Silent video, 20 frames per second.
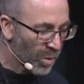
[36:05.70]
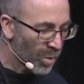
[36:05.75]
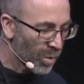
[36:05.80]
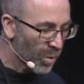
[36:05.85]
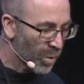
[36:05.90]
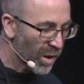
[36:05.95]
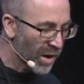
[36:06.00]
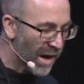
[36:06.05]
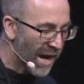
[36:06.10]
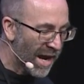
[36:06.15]

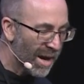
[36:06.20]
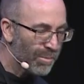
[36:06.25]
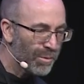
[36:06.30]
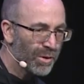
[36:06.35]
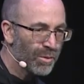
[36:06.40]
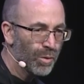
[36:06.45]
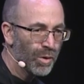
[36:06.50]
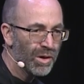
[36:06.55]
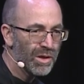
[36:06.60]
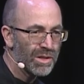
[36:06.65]
what
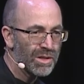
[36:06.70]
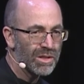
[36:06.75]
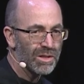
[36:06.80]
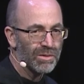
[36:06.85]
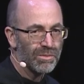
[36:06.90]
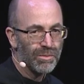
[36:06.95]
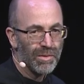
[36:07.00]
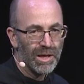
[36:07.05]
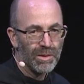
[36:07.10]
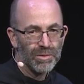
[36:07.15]
happened was,
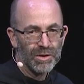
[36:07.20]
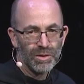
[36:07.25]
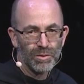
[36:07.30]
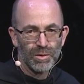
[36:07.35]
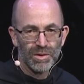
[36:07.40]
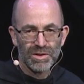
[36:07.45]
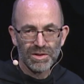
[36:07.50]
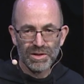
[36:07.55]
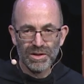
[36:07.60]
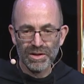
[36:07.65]
maybe it
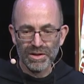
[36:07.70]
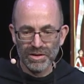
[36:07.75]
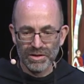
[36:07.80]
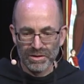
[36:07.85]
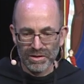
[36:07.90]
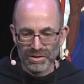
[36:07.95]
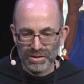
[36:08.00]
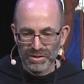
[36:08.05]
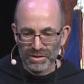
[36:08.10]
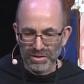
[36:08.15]
was the
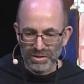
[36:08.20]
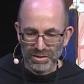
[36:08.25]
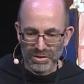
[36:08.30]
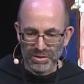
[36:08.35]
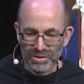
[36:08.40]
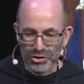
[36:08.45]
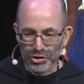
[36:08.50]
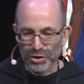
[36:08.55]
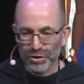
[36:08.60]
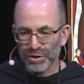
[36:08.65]

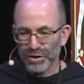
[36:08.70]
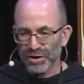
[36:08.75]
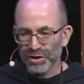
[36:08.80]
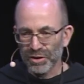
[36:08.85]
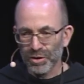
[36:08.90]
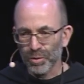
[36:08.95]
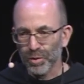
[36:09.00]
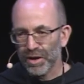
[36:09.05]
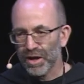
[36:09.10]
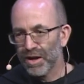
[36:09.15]
journey
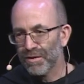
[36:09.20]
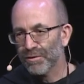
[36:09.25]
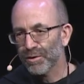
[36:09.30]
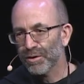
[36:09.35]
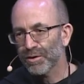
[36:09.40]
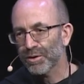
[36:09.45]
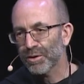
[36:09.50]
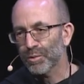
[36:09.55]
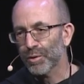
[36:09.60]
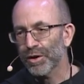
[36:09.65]
or
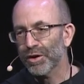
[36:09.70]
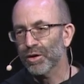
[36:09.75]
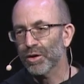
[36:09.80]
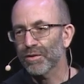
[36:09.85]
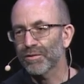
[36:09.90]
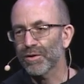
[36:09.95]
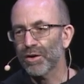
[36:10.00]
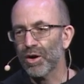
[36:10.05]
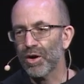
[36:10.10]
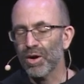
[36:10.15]
whatever, the rigor
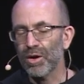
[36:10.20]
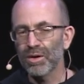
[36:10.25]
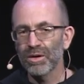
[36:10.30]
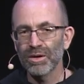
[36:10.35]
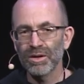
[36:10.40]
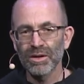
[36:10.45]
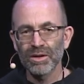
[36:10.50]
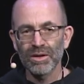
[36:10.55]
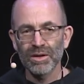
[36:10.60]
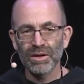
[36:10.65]
of it all,
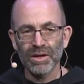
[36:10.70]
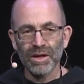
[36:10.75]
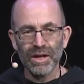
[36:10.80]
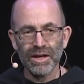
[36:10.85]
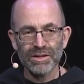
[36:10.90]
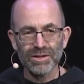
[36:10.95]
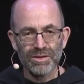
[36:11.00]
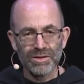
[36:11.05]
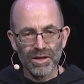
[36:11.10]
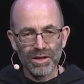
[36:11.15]
I
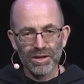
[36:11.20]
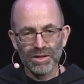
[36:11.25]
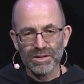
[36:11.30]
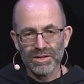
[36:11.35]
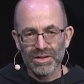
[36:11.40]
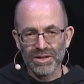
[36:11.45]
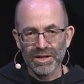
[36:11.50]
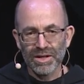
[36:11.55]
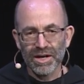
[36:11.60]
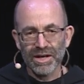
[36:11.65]
started
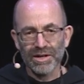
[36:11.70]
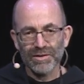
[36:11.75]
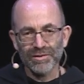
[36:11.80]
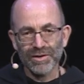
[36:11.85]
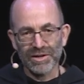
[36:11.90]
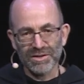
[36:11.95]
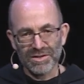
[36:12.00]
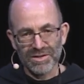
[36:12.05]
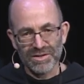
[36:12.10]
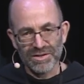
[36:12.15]
to kind of
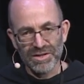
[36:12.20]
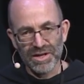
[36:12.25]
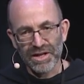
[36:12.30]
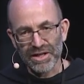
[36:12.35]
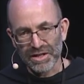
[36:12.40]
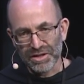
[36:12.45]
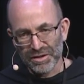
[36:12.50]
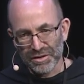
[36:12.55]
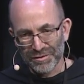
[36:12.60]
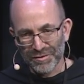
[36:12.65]
get
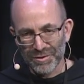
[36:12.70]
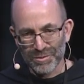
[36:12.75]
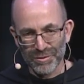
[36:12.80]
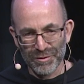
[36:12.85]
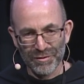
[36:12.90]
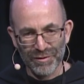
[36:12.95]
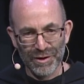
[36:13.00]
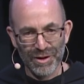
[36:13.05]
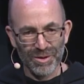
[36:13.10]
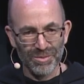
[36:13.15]
sick from the
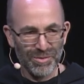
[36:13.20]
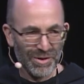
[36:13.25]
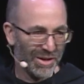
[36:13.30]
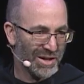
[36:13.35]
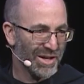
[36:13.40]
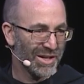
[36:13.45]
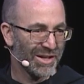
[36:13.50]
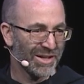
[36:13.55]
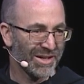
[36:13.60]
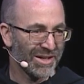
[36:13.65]
very
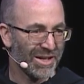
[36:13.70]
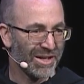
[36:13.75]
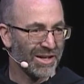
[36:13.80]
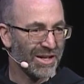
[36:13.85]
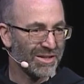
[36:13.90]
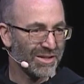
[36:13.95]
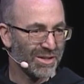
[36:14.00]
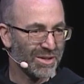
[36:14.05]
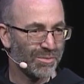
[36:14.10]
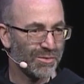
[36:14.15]
beginning. I
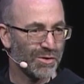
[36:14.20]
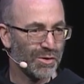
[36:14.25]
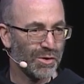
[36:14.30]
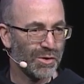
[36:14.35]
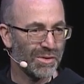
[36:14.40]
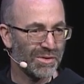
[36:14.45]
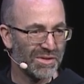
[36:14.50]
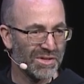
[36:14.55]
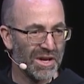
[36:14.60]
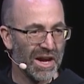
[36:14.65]
got some sort
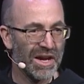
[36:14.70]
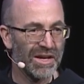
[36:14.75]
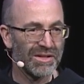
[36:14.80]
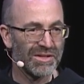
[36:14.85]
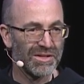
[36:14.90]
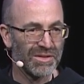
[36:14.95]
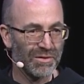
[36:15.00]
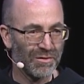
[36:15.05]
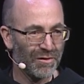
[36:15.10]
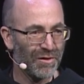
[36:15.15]
of
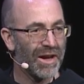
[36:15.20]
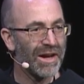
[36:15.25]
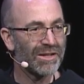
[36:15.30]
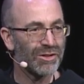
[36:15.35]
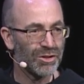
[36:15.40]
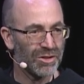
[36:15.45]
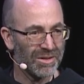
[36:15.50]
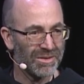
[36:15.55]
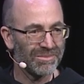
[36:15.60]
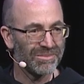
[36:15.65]
sinus
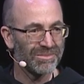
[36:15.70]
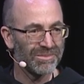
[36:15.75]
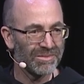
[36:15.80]
infection.